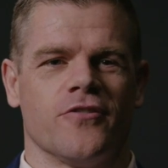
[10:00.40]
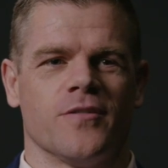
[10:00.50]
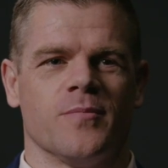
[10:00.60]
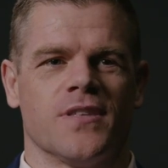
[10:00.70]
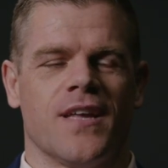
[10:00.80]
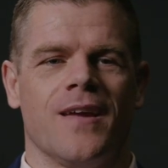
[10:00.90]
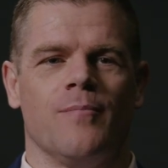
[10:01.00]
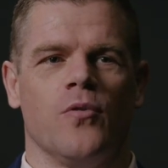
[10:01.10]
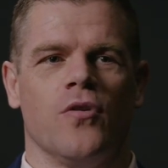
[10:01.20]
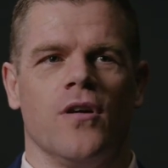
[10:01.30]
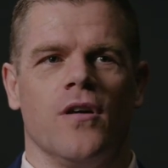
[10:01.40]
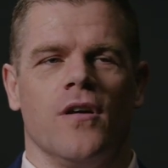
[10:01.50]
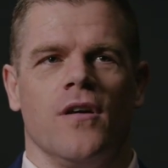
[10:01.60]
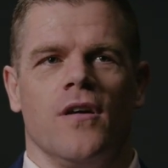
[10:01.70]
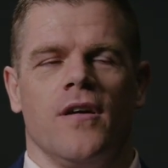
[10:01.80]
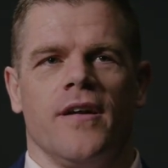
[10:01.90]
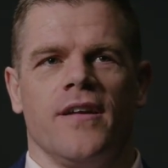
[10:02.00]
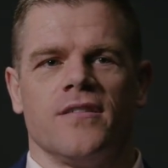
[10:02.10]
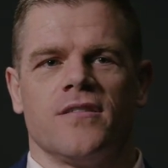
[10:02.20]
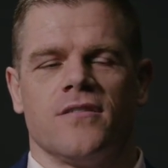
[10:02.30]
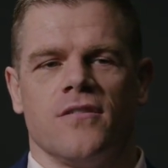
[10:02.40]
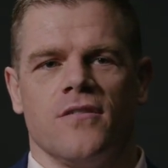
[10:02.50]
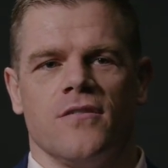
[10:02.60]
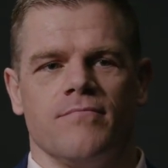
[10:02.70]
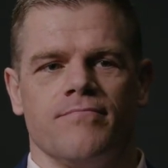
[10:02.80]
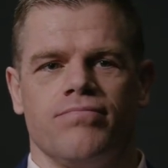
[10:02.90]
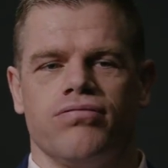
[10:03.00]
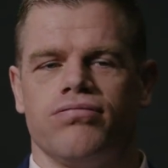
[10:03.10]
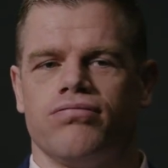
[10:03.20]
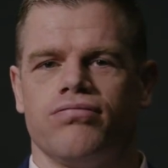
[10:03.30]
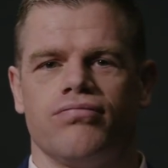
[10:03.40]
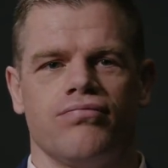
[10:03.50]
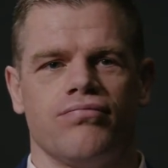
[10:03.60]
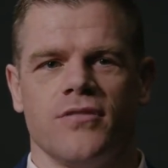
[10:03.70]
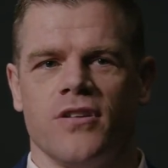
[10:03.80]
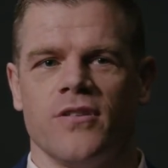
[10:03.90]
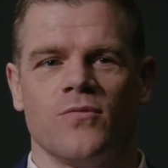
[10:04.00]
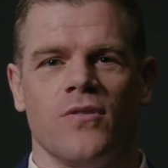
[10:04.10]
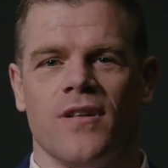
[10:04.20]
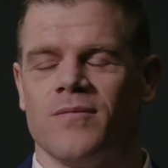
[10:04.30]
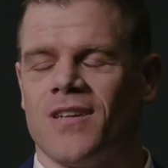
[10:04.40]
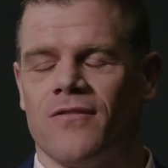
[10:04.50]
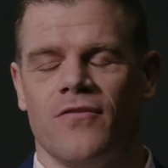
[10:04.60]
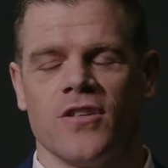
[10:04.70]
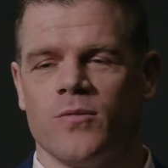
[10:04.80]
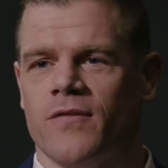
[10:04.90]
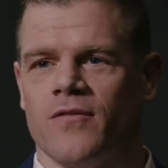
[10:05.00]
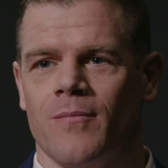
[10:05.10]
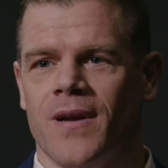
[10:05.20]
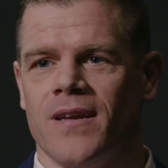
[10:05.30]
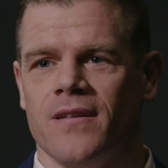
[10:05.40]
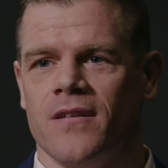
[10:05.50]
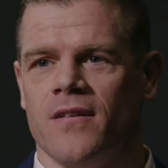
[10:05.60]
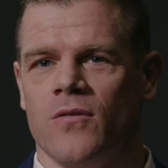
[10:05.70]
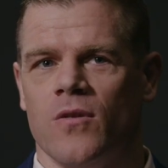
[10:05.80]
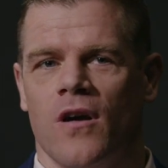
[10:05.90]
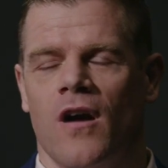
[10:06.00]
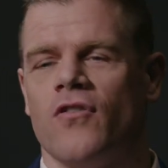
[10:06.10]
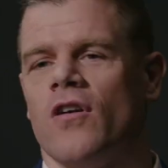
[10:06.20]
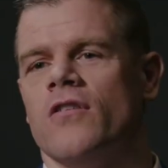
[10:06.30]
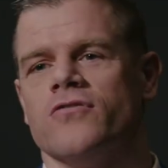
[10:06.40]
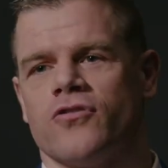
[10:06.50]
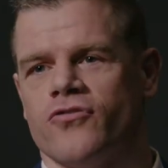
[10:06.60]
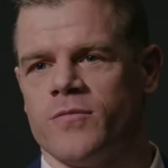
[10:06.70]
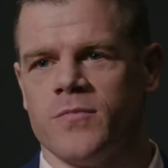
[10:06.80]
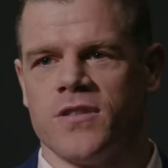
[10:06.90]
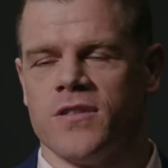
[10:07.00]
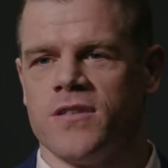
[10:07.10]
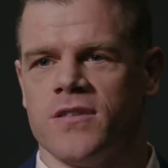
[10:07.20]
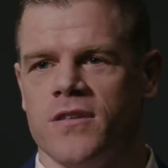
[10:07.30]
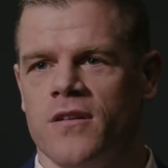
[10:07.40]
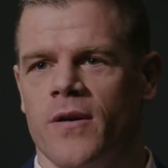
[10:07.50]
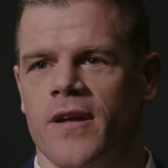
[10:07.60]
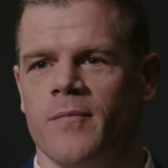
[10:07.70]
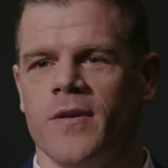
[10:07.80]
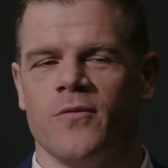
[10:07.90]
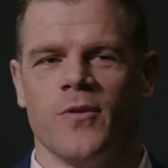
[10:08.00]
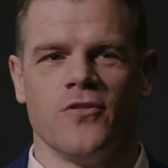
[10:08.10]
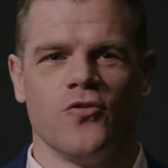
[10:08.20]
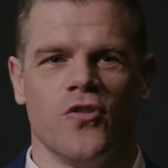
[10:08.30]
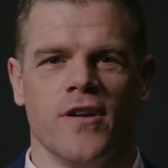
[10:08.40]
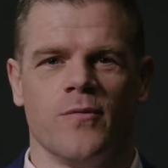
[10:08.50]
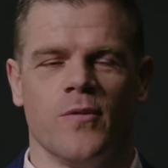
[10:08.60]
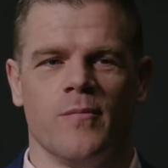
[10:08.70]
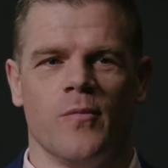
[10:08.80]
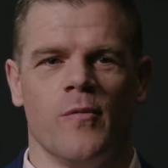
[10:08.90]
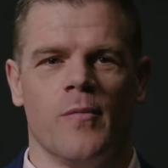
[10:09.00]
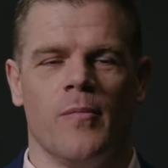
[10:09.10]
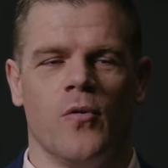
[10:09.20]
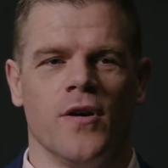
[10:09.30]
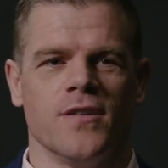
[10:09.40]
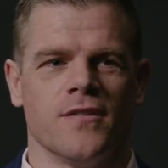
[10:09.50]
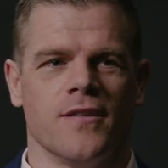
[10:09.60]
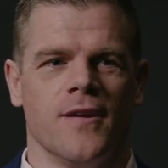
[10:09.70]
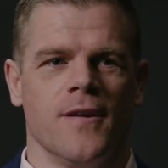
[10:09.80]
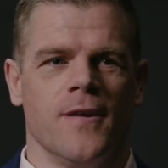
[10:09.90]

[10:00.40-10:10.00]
Christmas Day, but it's um, you know it's one of them sacrifices we have to make. You know I've got loads of Christmases you know ahead of me to enjoy with with my boys, and